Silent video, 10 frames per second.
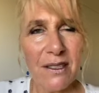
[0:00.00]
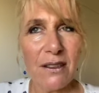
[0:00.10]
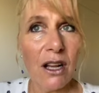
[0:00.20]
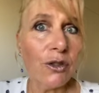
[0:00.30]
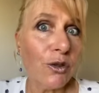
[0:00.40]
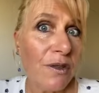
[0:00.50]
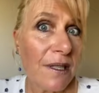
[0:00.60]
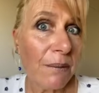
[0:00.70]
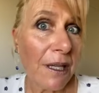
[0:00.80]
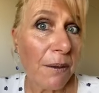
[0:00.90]
I'll do
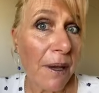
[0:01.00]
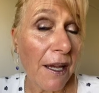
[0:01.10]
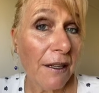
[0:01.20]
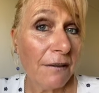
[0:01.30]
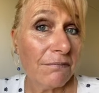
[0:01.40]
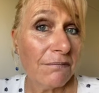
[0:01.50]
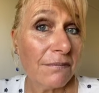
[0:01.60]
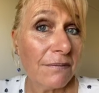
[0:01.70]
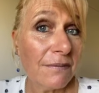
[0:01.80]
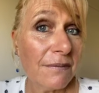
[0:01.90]
something about it.
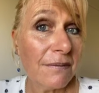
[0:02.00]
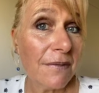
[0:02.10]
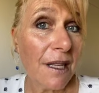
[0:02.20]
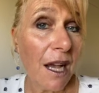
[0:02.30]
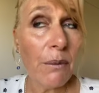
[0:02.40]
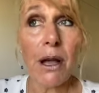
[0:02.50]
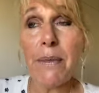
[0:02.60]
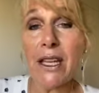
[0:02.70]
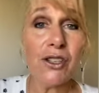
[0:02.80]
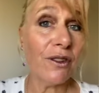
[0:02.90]
I might
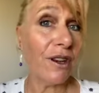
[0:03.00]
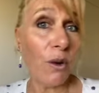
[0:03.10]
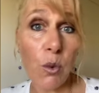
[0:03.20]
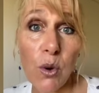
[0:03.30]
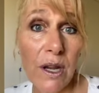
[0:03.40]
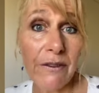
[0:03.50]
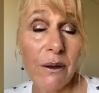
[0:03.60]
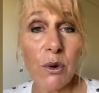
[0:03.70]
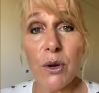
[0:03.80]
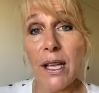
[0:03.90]
make sure that I walk every
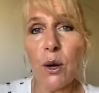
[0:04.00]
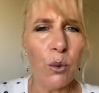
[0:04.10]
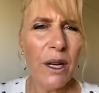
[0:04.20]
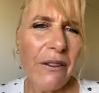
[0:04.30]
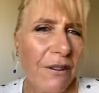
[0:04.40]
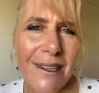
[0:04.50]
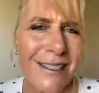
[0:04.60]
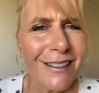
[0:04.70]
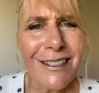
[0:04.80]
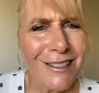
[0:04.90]
morning, or whatever it is I
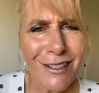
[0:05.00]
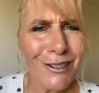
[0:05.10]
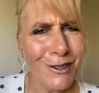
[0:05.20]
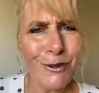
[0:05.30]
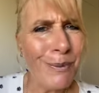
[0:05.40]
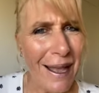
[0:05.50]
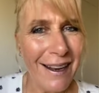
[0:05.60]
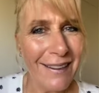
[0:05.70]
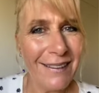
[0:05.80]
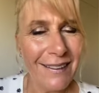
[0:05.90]
decide to do about
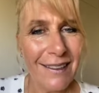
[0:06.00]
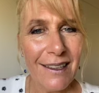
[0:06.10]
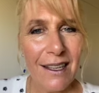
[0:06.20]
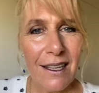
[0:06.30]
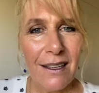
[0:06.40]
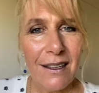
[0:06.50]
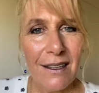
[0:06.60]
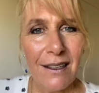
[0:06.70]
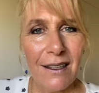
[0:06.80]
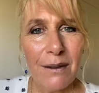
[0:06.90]
it.
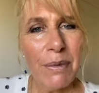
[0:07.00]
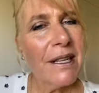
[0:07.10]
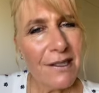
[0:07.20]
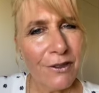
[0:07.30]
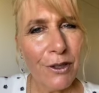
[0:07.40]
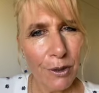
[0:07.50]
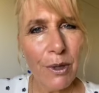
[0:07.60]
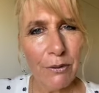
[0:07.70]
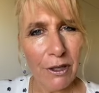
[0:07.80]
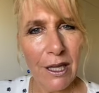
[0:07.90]
But it's not who I
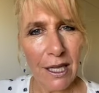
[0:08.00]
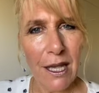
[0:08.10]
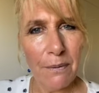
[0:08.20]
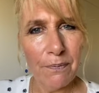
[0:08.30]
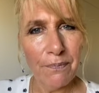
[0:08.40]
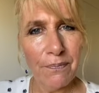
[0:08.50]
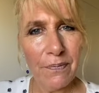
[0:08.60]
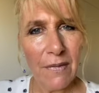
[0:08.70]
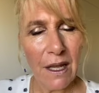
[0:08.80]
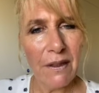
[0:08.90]
really am.
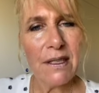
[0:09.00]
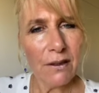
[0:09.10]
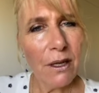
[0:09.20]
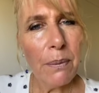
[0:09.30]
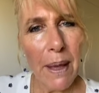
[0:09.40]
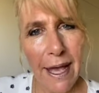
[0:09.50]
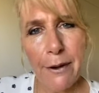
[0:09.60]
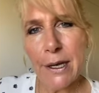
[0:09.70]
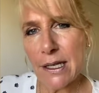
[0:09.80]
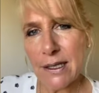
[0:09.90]
And there's a lot of power
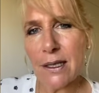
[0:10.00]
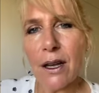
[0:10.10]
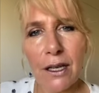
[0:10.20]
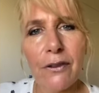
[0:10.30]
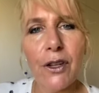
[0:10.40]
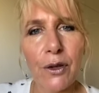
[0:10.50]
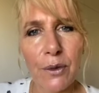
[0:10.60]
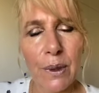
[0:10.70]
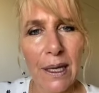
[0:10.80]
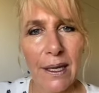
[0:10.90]
inside of you
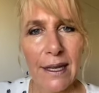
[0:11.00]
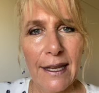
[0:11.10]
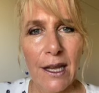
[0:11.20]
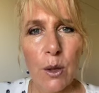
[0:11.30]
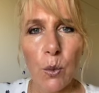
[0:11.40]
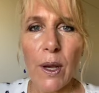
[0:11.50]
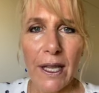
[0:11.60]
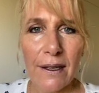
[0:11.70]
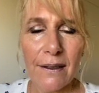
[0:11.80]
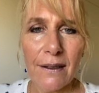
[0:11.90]

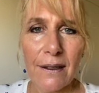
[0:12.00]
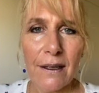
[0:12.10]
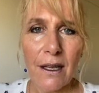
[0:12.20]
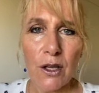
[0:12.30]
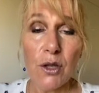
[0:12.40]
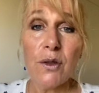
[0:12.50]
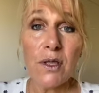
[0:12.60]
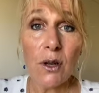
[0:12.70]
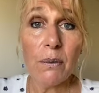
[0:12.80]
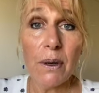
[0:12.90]
when you
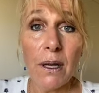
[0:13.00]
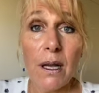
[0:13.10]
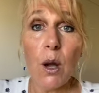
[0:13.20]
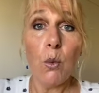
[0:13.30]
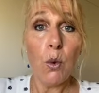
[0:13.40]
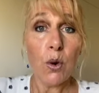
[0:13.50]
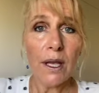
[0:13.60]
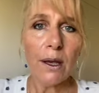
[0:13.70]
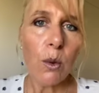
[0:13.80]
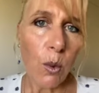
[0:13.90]
stop
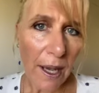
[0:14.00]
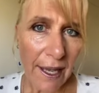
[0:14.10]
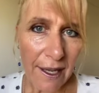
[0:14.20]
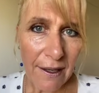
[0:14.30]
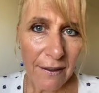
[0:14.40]
walking away